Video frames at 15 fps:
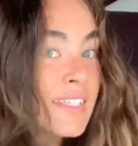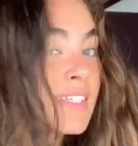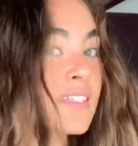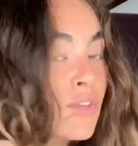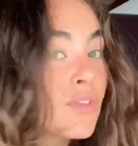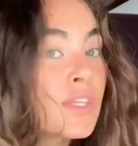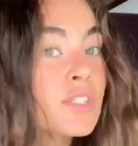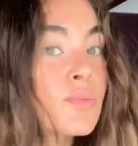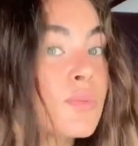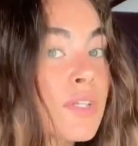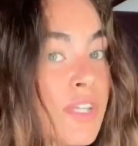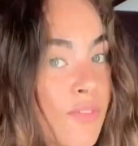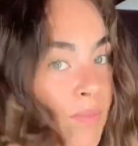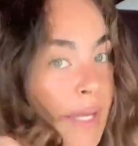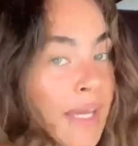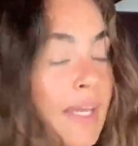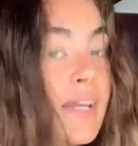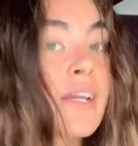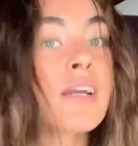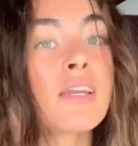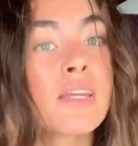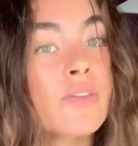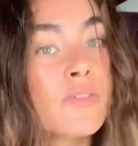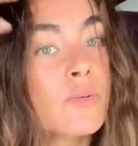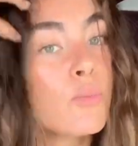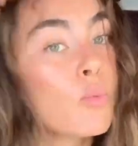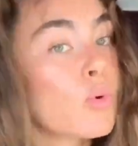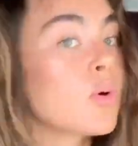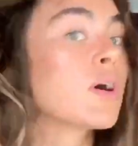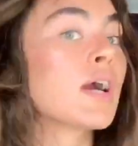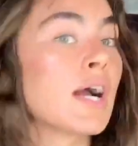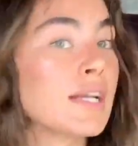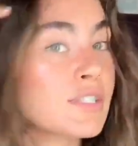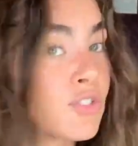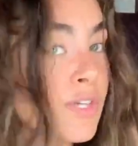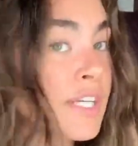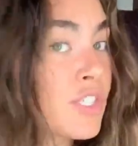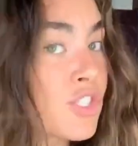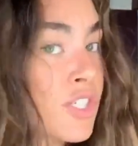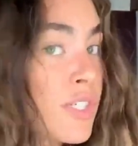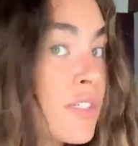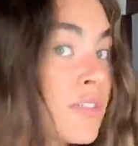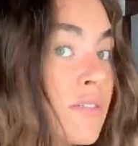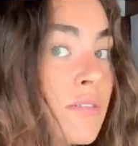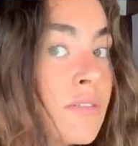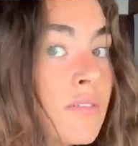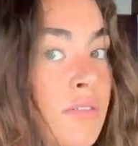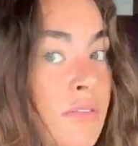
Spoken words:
So this will give my hair even more hydration.